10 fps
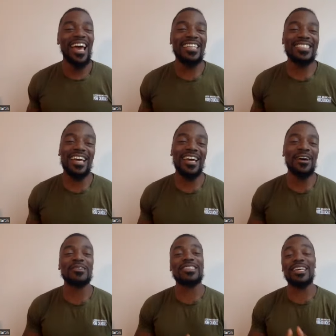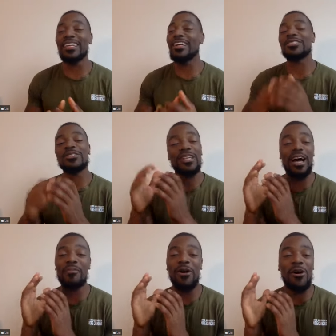it's like yo, t-
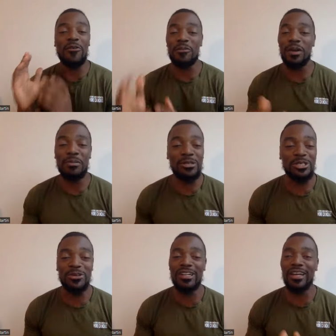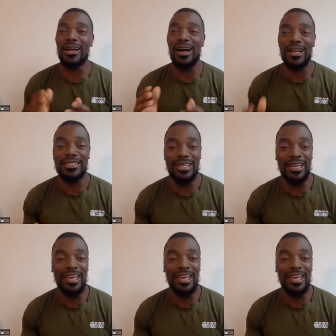I'm all for people shooting their content.